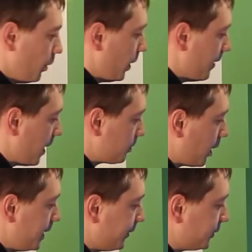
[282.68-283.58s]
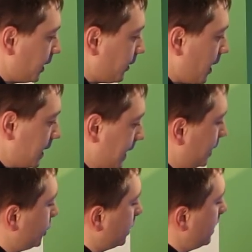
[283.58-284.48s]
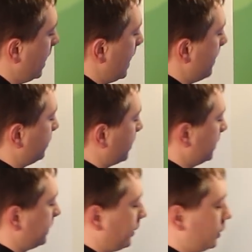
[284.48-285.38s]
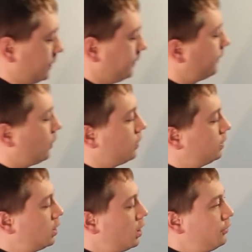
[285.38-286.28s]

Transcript: We have upgraded the synchronization in Hippotizer version 4